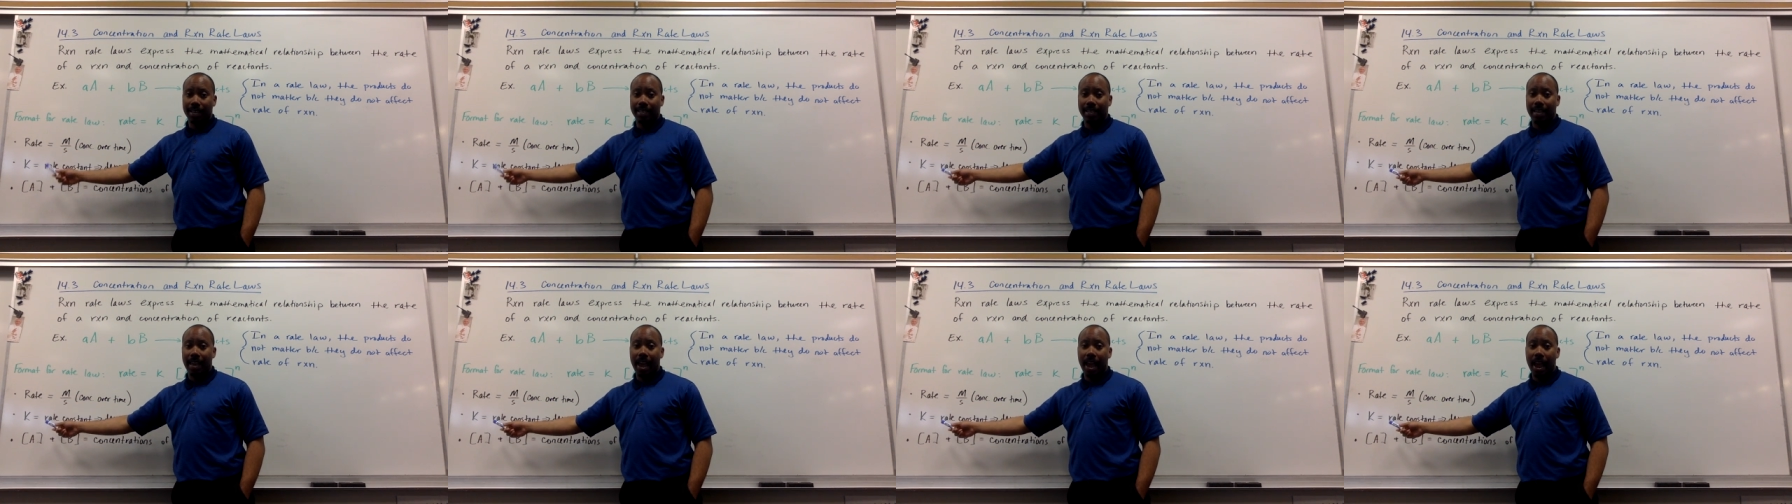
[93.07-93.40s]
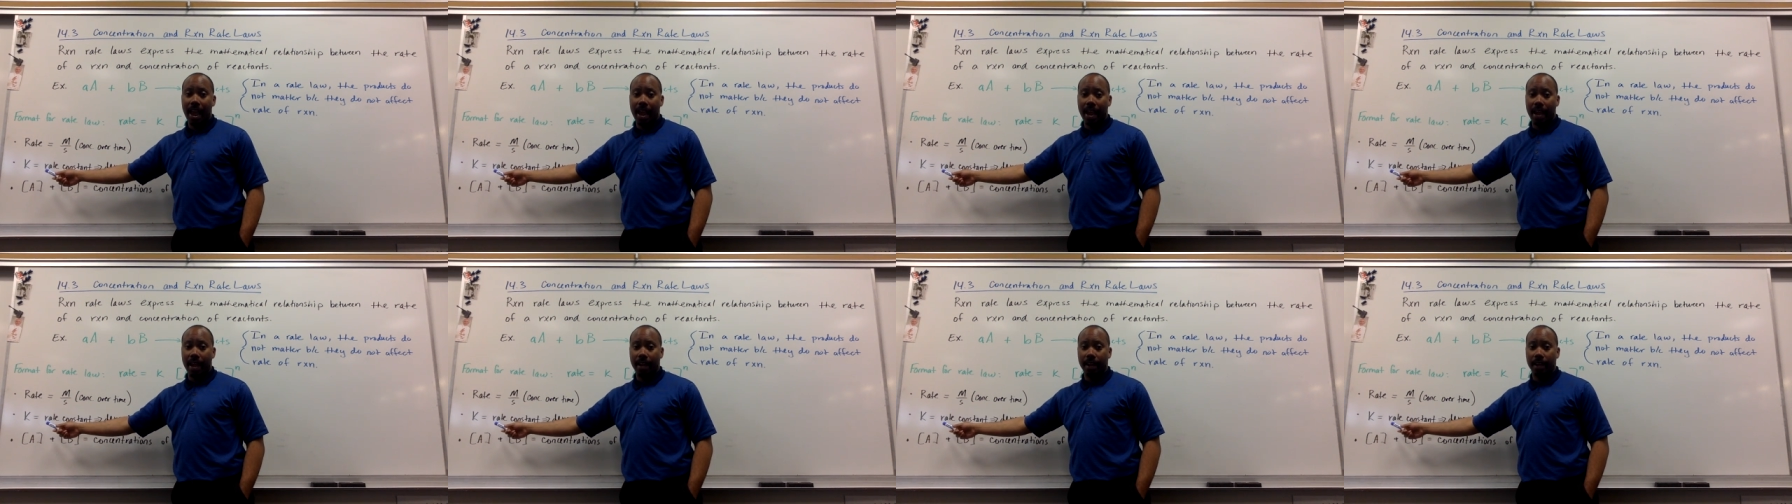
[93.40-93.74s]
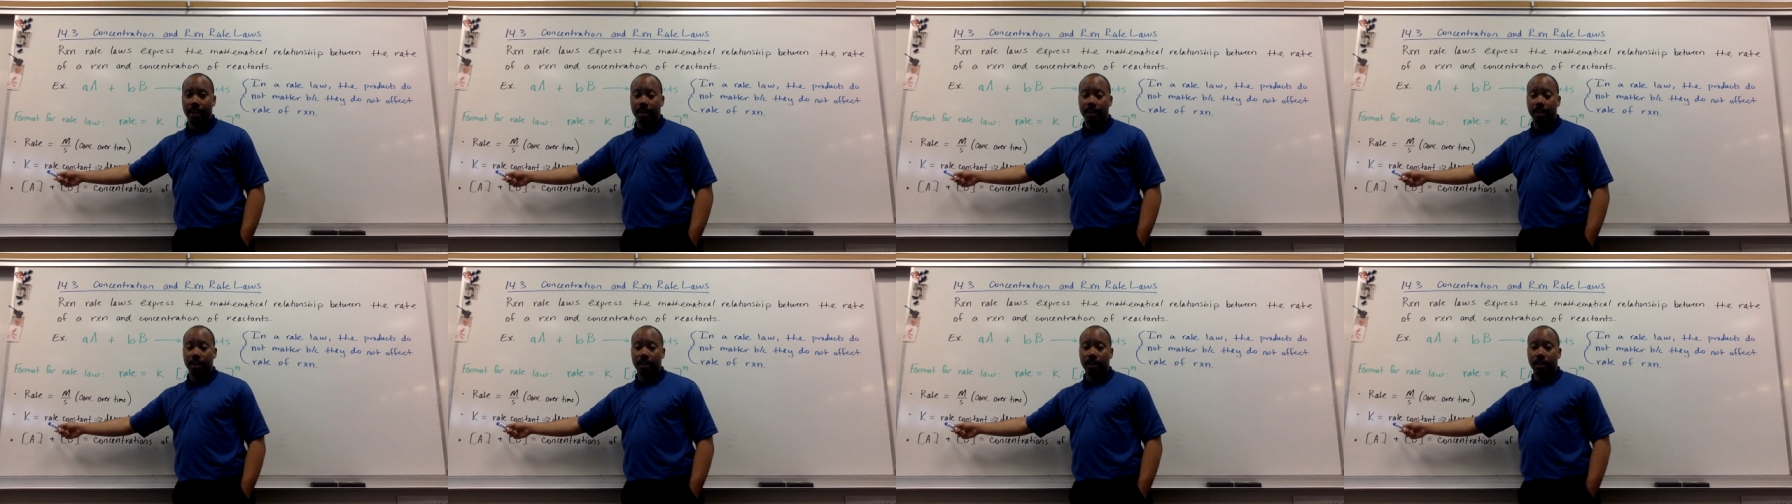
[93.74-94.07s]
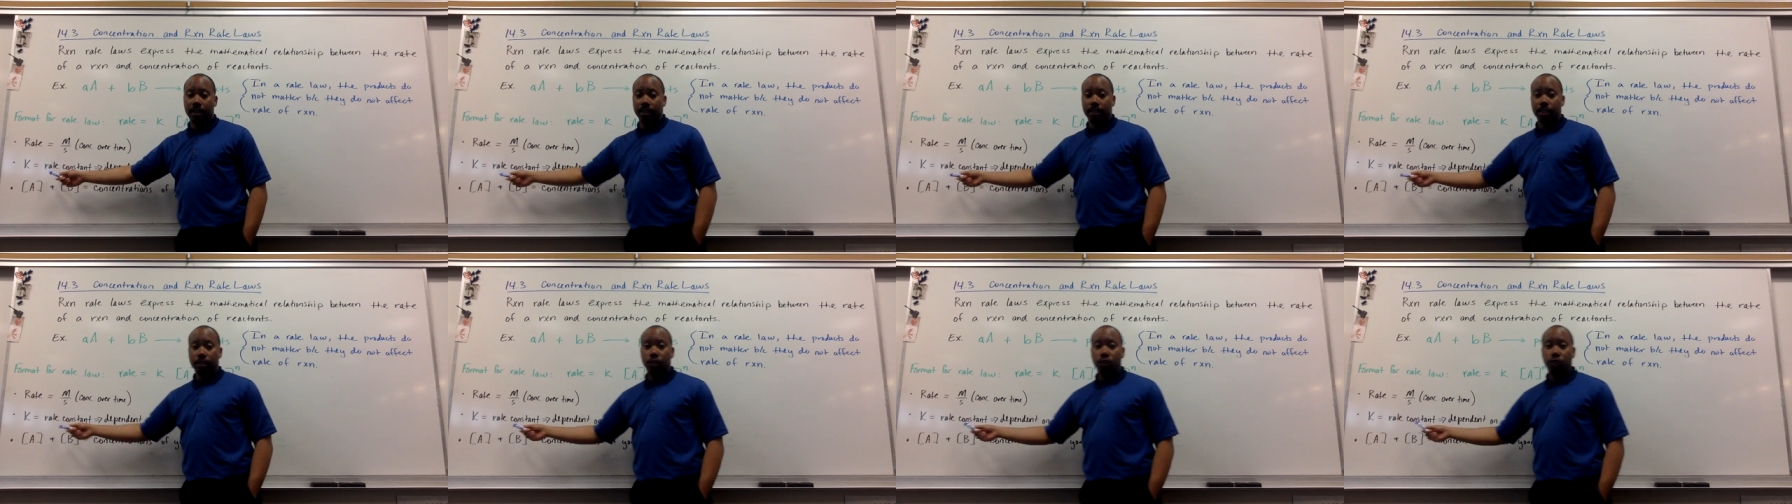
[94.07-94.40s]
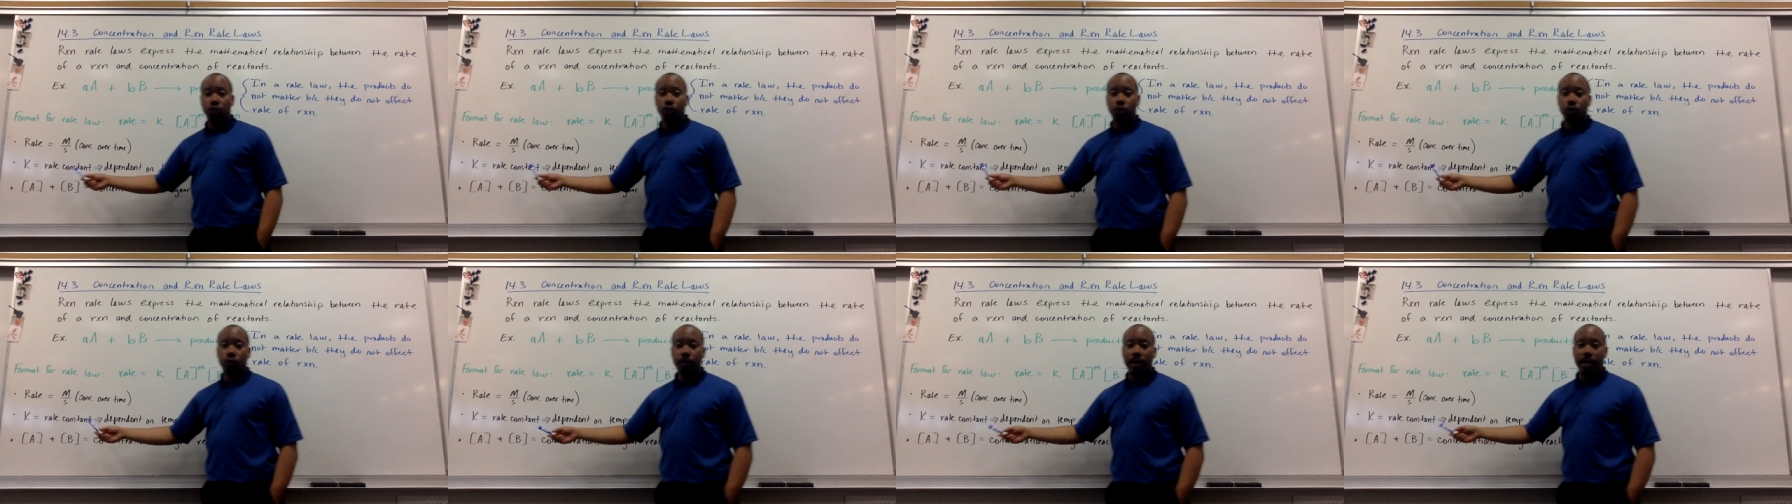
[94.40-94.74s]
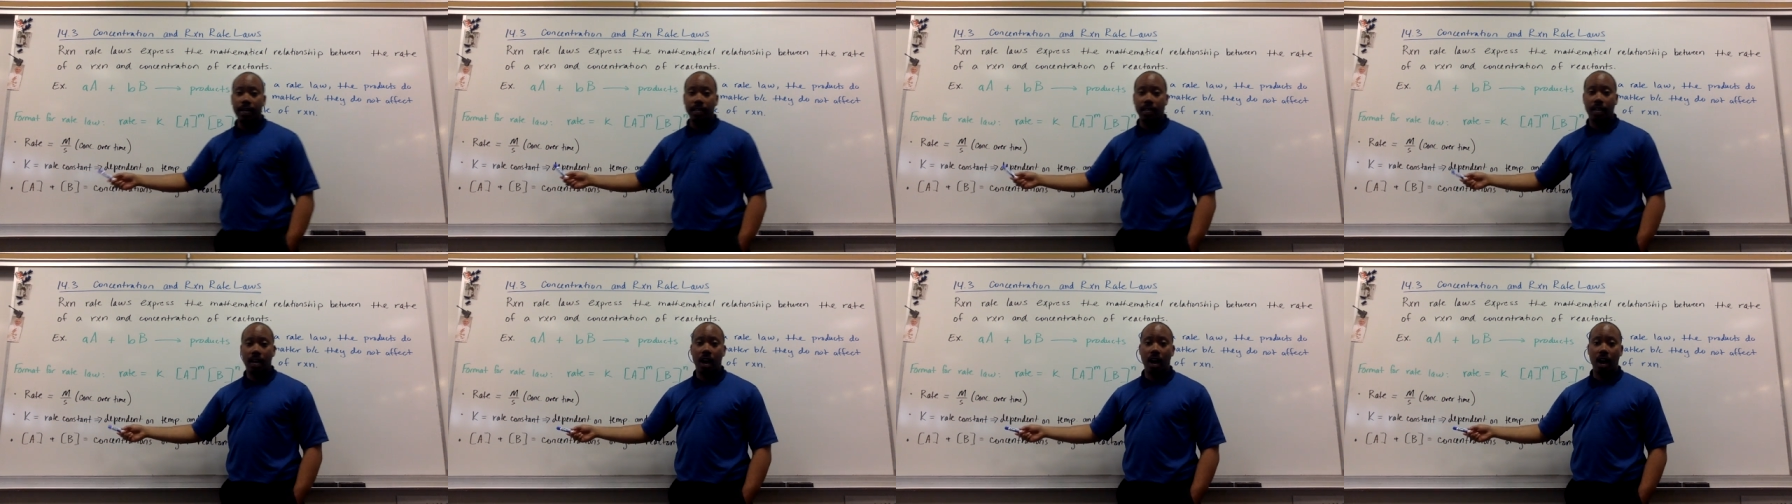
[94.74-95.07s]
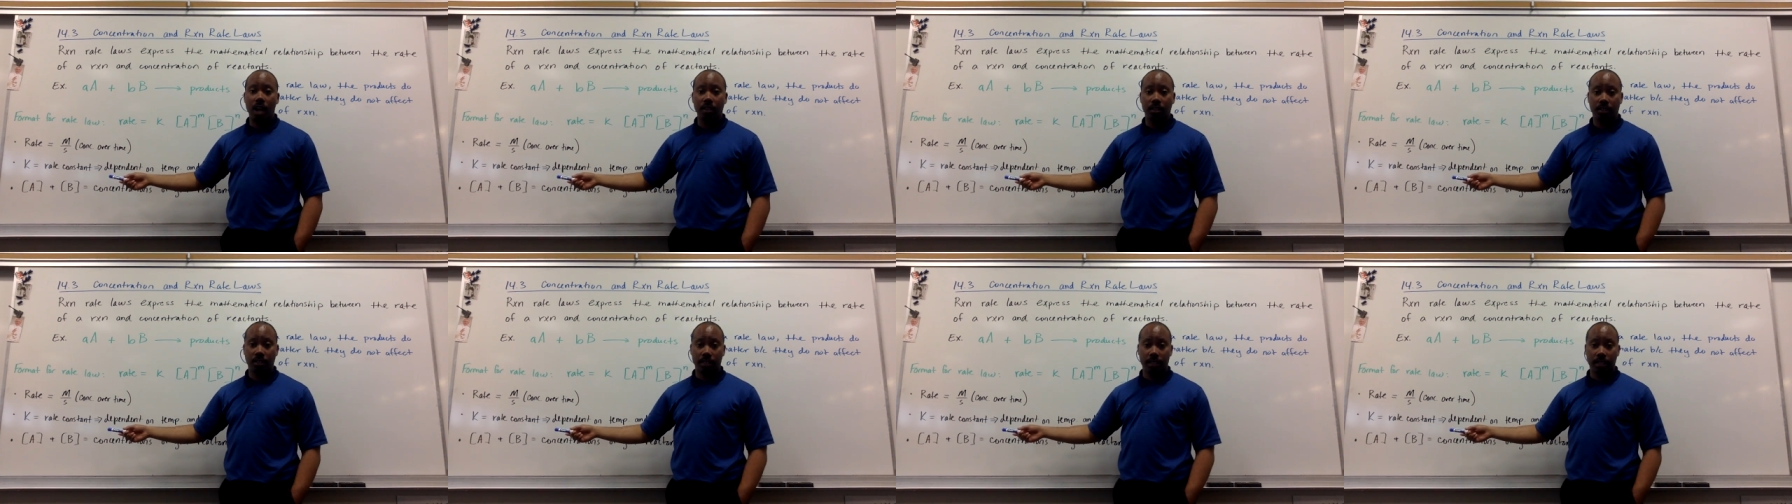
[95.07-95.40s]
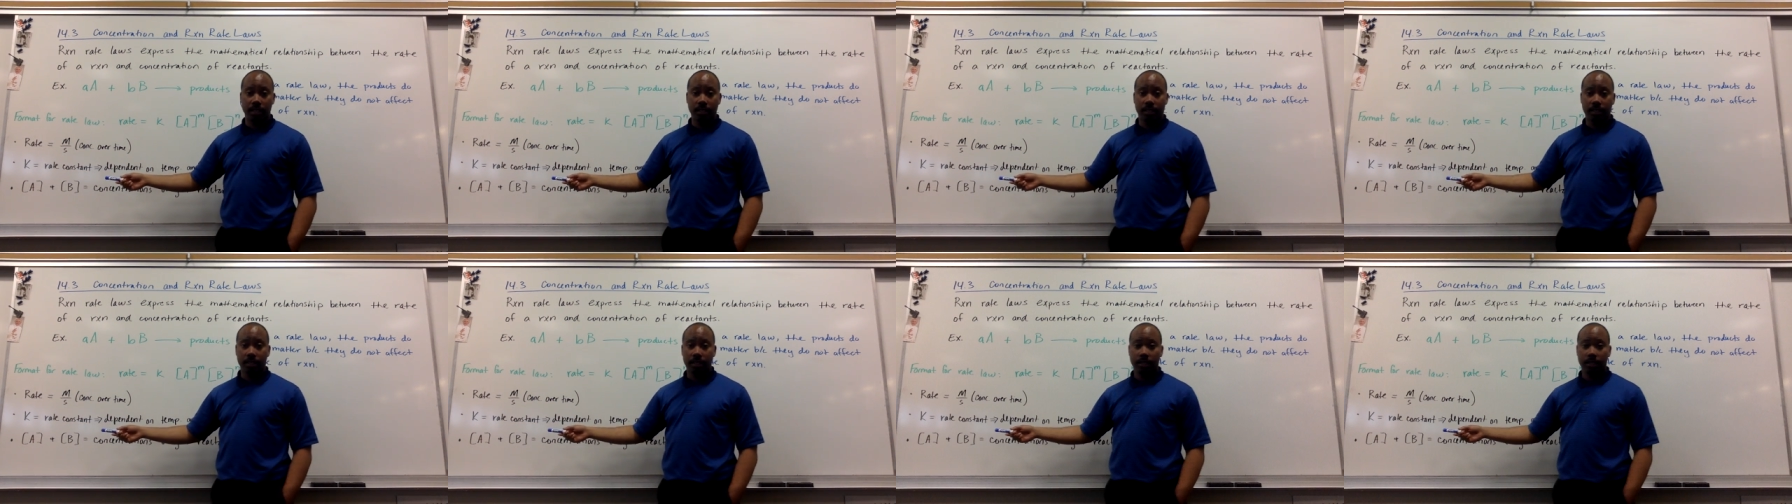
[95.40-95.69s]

K, this is your rate constant.